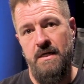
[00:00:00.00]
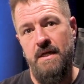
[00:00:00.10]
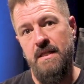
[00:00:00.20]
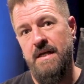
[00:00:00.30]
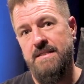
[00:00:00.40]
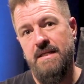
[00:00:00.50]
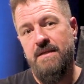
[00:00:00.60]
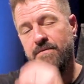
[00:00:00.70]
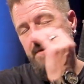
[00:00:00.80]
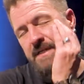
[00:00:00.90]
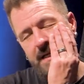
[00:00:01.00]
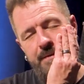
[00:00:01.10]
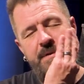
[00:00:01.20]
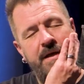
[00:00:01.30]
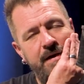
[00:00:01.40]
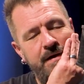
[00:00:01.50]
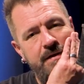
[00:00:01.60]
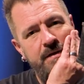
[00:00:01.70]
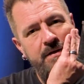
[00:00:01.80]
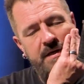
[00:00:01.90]
And then I sat there for a second. I'm like,
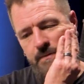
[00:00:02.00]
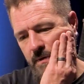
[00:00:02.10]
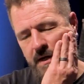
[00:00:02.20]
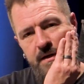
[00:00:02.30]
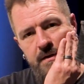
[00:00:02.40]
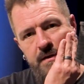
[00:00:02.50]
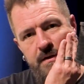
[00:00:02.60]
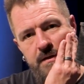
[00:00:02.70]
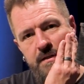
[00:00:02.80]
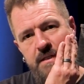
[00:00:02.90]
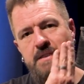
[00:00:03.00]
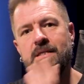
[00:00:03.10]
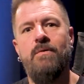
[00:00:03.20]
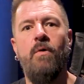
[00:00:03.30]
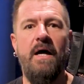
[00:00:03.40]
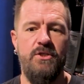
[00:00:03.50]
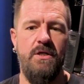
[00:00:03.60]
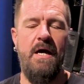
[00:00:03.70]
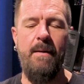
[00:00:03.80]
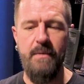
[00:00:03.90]
okay, what? And he said,
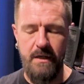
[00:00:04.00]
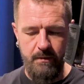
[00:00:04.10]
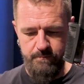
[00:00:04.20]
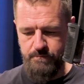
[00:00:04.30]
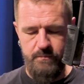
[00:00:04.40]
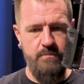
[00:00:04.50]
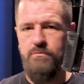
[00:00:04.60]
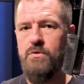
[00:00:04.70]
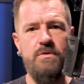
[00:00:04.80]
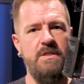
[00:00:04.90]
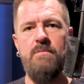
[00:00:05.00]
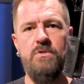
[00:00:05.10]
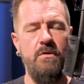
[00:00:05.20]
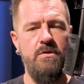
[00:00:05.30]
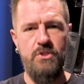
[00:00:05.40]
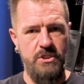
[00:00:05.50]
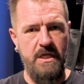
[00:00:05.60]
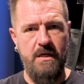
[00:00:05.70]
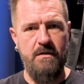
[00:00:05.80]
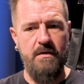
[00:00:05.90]
watch, I'm going to do the same solo you just
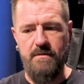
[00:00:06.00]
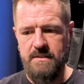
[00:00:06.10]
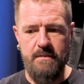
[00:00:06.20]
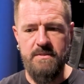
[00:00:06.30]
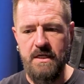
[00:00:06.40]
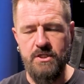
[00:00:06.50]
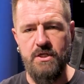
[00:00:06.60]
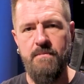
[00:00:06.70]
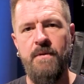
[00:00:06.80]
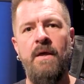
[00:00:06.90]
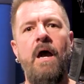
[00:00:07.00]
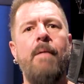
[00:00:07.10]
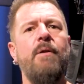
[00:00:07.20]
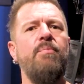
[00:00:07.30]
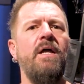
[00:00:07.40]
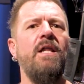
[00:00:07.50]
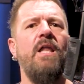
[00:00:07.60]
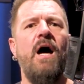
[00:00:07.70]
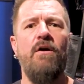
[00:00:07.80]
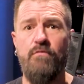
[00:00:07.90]
did in the same section. I'm going to play a
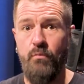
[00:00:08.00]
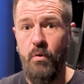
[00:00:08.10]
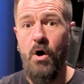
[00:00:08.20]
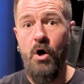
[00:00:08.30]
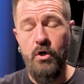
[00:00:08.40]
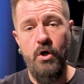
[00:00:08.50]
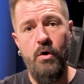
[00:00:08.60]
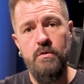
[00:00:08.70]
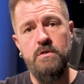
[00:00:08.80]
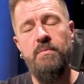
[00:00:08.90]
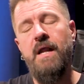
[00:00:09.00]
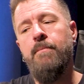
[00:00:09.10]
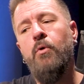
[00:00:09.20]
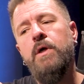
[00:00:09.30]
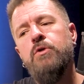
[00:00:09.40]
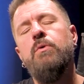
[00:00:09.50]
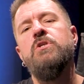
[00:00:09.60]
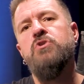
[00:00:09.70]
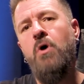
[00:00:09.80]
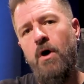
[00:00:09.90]
lot of wrong notes, but I'm going to
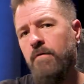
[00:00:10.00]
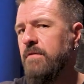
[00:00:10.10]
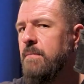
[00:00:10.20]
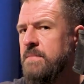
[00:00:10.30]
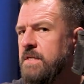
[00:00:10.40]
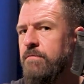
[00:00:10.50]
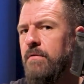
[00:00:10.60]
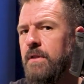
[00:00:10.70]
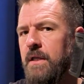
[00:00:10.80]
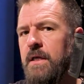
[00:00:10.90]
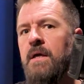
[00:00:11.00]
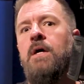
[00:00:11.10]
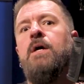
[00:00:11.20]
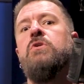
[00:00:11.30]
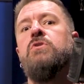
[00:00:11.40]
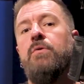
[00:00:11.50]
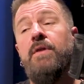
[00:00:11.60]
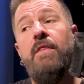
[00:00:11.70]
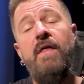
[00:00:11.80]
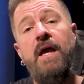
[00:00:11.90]
resolve them differently so
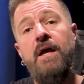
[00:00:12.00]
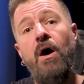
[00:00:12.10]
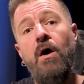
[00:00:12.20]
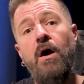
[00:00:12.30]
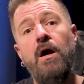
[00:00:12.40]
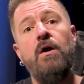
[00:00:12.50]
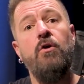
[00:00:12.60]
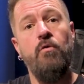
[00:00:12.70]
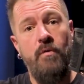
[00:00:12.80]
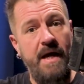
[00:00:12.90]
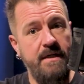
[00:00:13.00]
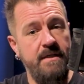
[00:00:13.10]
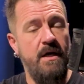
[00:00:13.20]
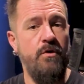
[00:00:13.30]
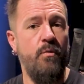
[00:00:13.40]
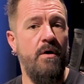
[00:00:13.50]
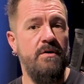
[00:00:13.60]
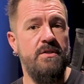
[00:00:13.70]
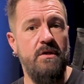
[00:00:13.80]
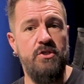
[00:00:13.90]
that they are correct. In other
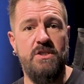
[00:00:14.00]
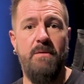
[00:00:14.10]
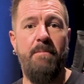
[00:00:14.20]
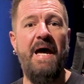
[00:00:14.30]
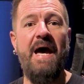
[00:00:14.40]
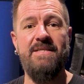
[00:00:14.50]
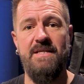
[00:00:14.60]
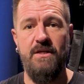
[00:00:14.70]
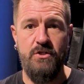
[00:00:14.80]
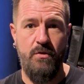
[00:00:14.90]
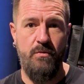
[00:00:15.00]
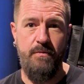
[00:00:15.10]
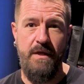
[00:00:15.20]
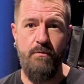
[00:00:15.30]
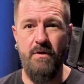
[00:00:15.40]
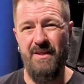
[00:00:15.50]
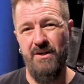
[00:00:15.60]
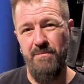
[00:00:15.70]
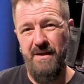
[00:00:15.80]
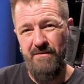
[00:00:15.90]
words, they're just a passing tone. They were a
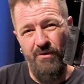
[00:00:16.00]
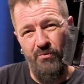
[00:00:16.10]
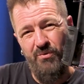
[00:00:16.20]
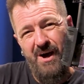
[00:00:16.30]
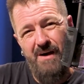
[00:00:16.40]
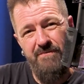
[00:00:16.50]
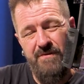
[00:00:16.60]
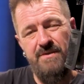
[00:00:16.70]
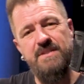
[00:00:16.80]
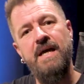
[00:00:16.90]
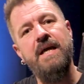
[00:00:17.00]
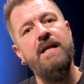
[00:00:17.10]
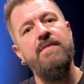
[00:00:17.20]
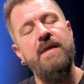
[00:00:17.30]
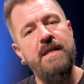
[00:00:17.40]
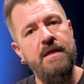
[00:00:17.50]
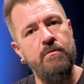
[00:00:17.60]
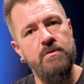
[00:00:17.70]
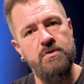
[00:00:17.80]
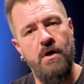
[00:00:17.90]
little bit of a rub for a second, and then he
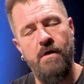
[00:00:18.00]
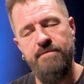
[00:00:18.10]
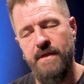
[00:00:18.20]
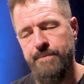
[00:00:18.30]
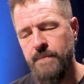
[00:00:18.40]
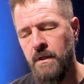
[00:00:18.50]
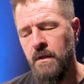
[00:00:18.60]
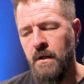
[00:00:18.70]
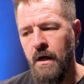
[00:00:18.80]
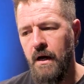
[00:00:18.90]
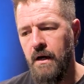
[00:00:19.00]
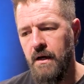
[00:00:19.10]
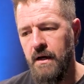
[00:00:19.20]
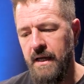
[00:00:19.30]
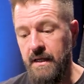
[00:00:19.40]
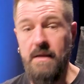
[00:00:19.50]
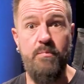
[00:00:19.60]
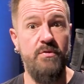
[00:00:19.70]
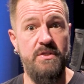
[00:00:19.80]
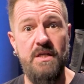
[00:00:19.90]
resolved them. Uh, and he
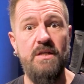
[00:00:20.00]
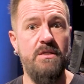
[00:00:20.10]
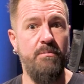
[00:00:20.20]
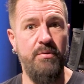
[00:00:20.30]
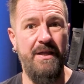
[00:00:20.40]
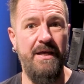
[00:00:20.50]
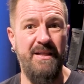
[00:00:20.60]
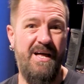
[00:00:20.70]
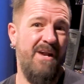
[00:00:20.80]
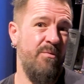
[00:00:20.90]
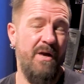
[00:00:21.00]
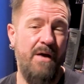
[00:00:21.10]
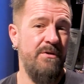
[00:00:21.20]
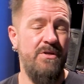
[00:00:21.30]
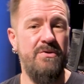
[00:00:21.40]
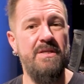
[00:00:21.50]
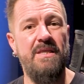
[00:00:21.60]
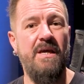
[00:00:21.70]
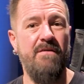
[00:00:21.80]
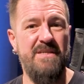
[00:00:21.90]
proceeded to play a lot of what I would usually
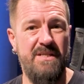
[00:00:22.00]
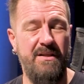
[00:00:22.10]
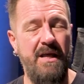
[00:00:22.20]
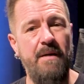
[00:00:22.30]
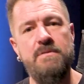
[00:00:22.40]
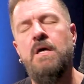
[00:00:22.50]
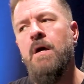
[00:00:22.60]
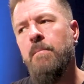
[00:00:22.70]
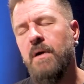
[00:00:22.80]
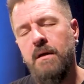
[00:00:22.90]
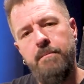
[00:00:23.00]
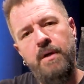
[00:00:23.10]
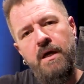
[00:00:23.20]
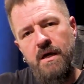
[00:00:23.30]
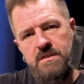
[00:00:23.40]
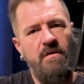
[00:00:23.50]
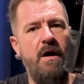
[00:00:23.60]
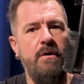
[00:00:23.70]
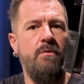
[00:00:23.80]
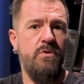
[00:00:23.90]
think of as clams, but because of
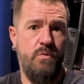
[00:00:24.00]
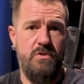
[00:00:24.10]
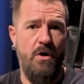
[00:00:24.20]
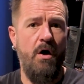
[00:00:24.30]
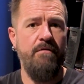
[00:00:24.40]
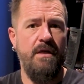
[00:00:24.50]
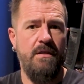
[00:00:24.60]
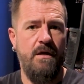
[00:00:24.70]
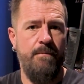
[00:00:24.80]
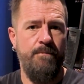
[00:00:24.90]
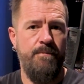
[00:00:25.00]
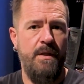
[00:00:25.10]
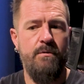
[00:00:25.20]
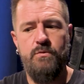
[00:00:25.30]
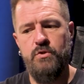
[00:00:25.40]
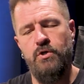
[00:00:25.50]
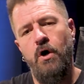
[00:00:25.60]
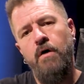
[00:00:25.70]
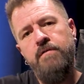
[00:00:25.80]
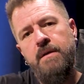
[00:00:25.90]
how he was resolving them, he was
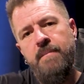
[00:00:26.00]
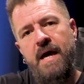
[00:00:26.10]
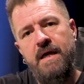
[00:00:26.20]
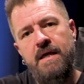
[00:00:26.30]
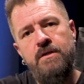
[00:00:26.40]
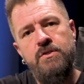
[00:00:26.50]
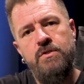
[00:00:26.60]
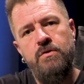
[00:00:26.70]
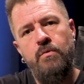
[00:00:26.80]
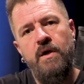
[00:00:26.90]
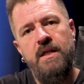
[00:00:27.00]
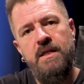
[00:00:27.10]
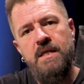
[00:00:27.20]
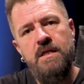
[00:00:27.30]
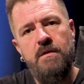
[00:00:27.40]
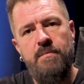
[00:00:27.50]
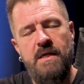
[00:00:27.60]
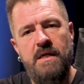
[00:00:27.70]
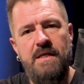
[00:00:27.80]
resolving back into what it needed to be.